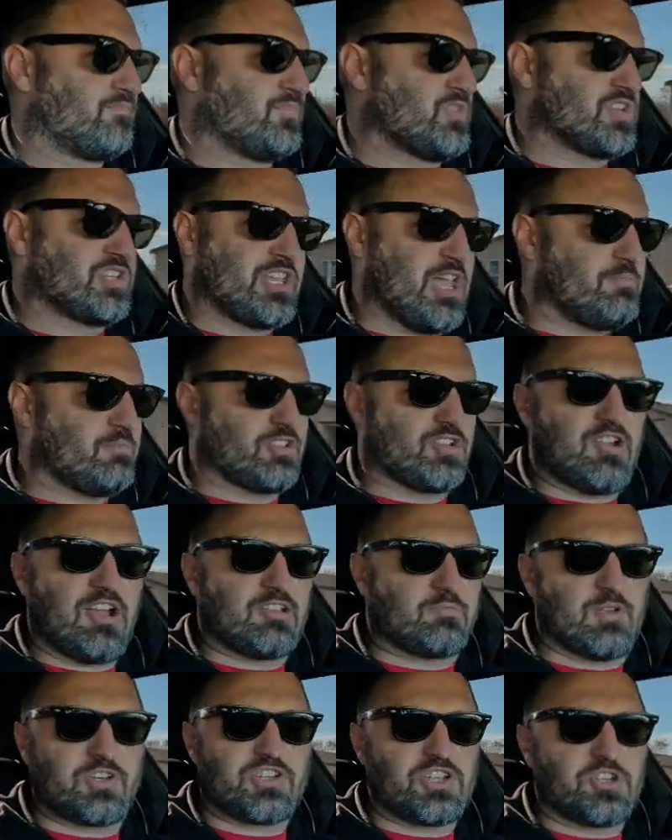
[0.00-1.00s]
Just keep the
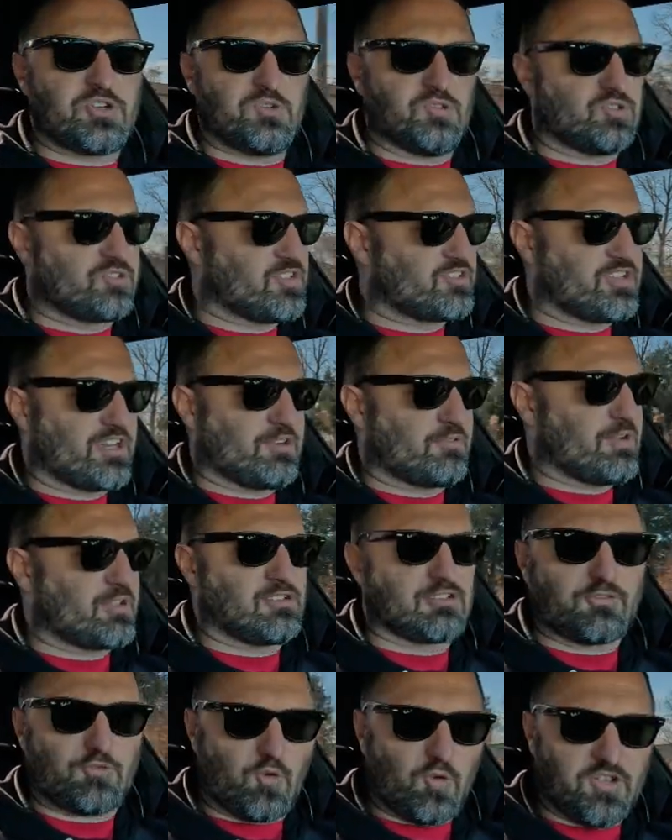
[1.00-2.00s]
transmission cool, just like a
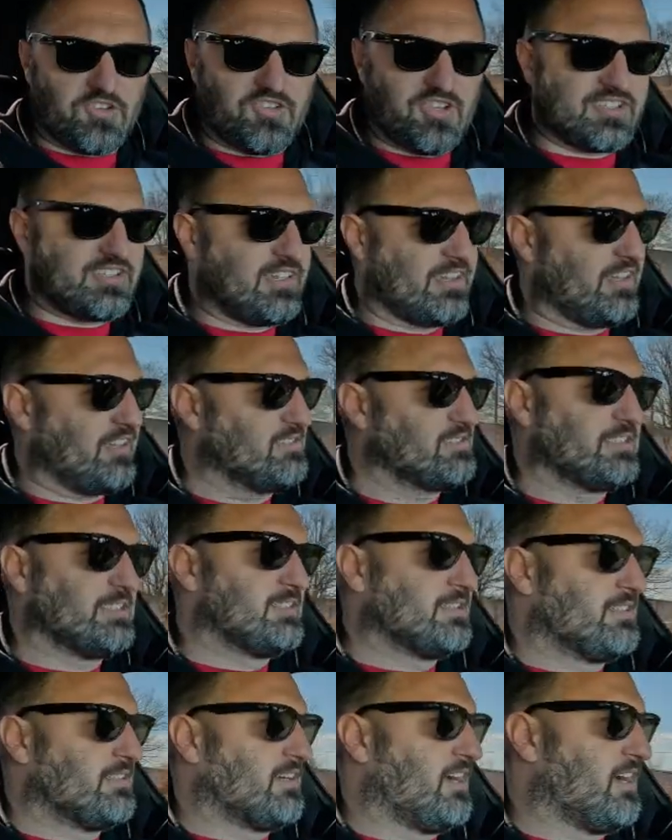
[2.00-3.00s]
regular
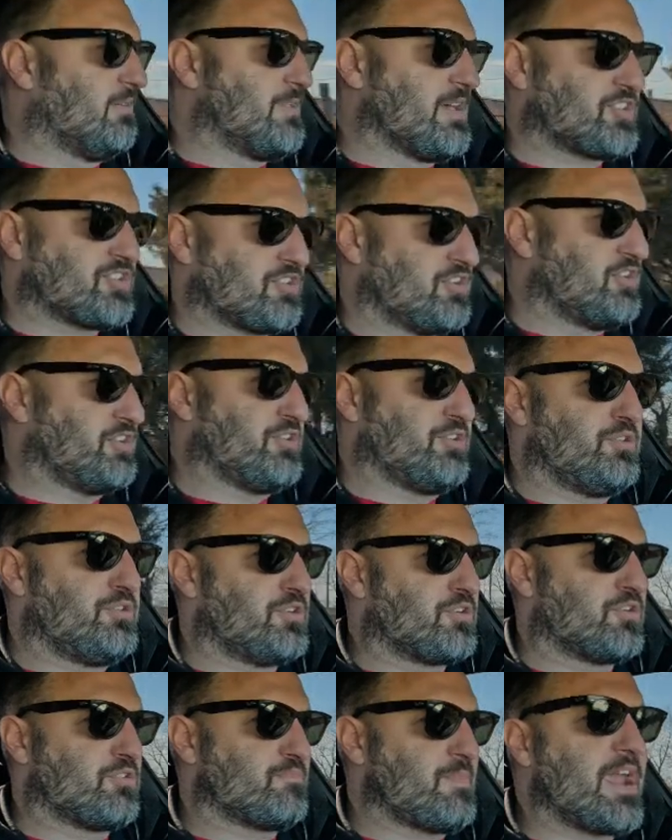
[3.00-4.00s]
4L60E. Make sure you do
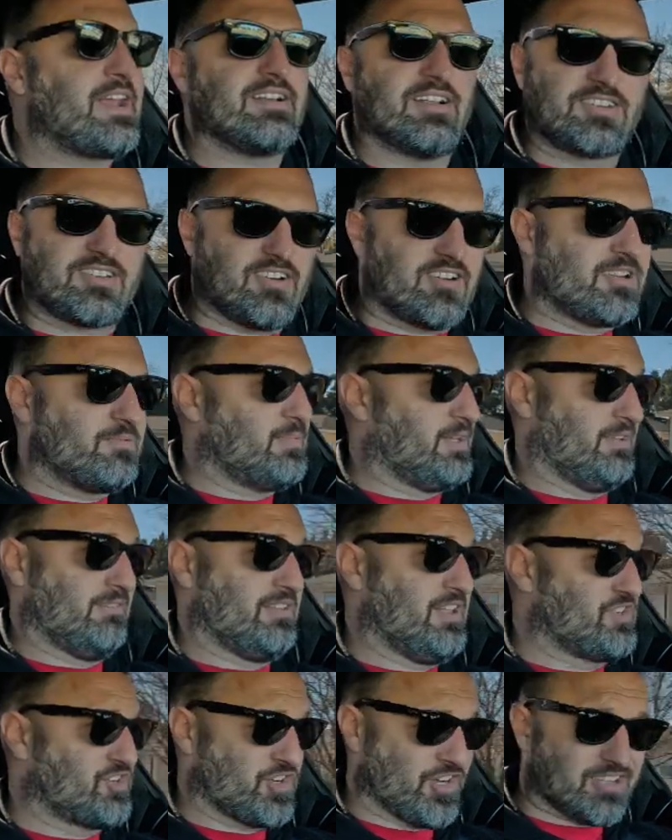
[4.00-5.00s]
your maintenance on them,
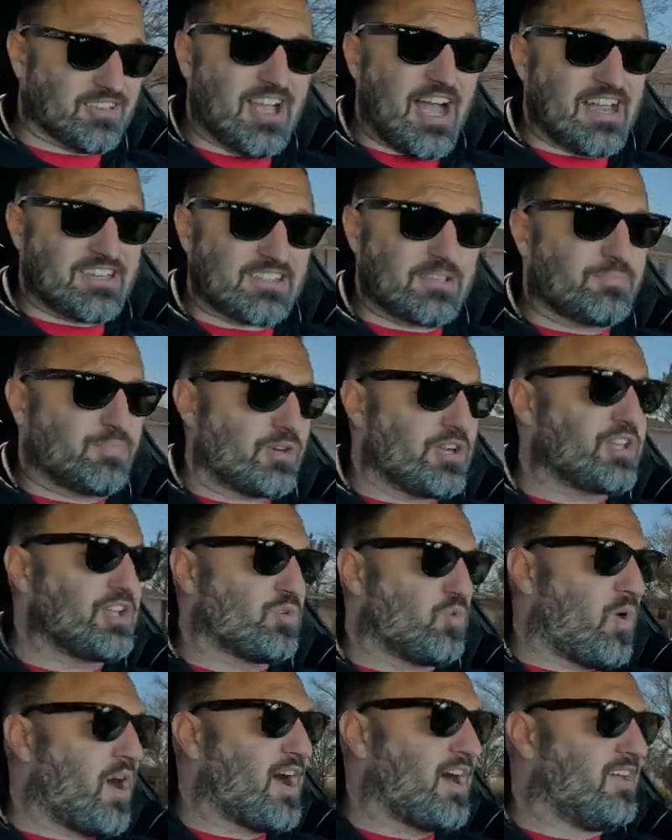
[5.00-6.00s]
and it should last a pretty
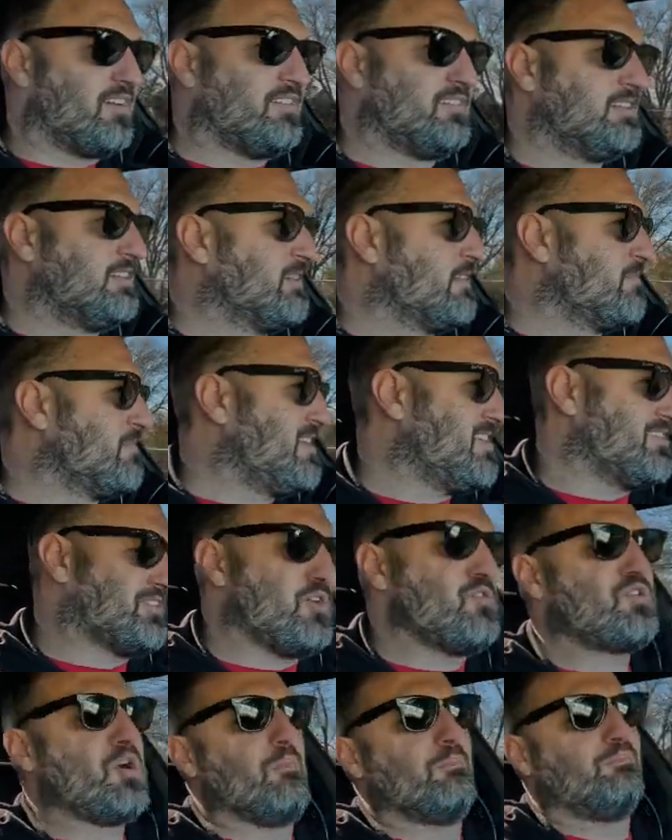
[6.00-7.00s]
good while. You know,
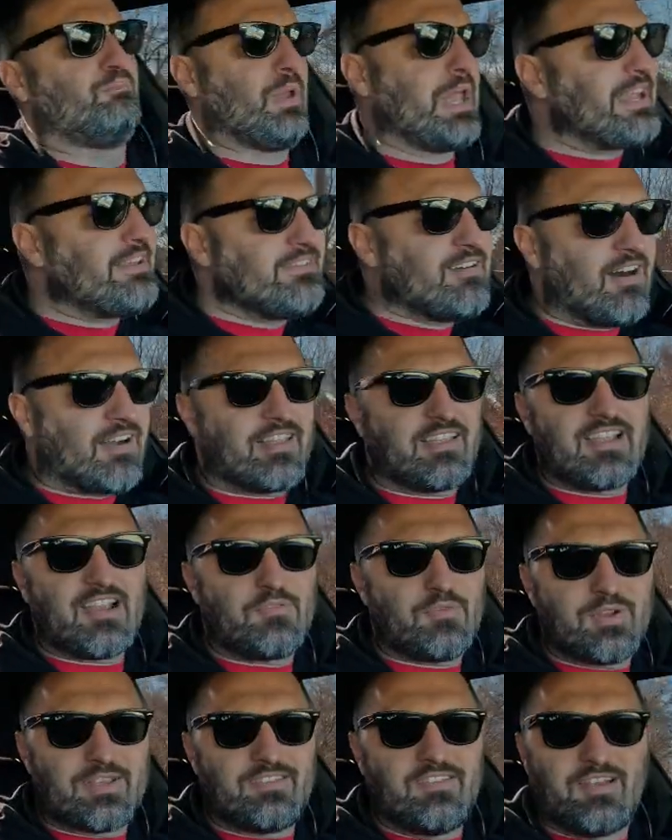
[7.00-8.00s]
don't go beating on it
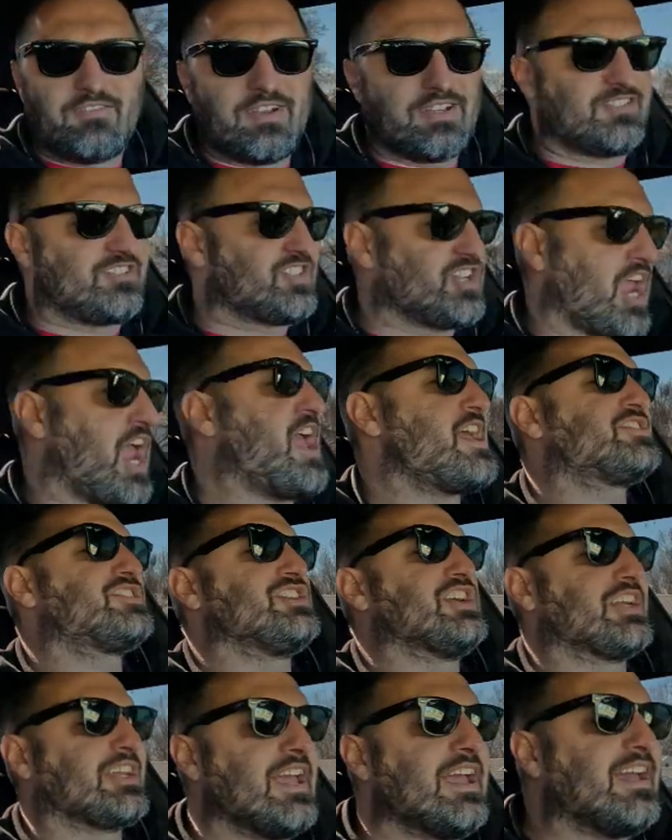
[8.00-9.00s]
every chance
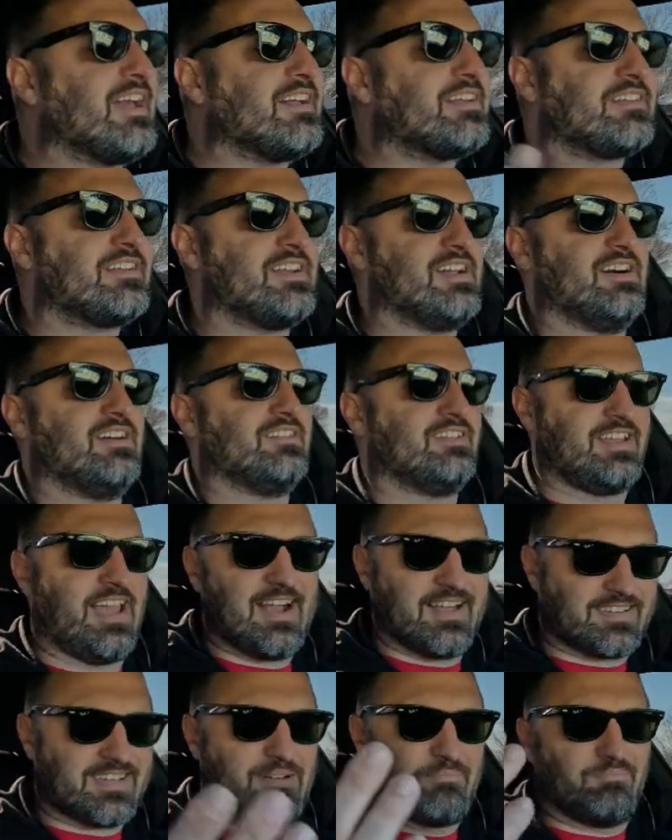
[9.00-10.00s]
you get. You know,
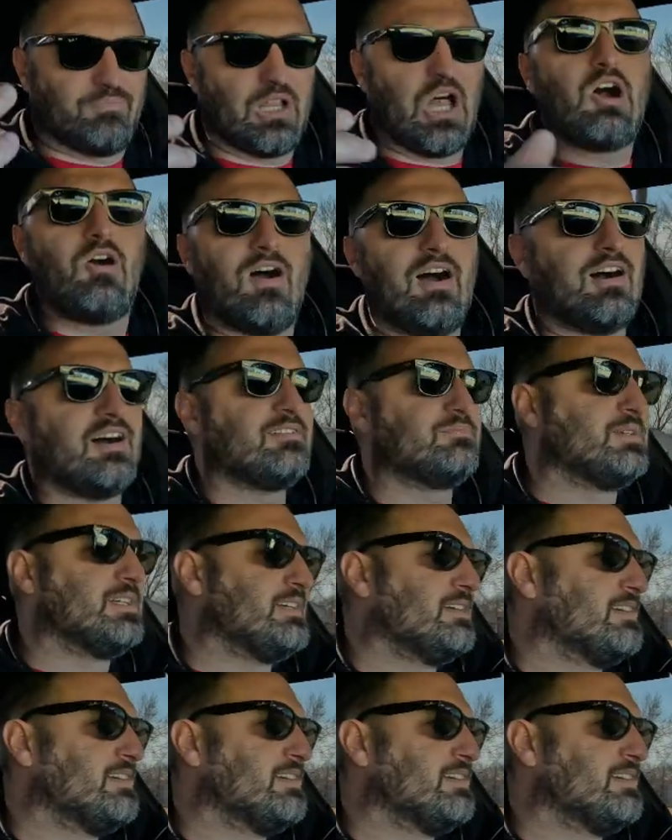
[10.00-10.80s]
yeah, it's gonna blow up.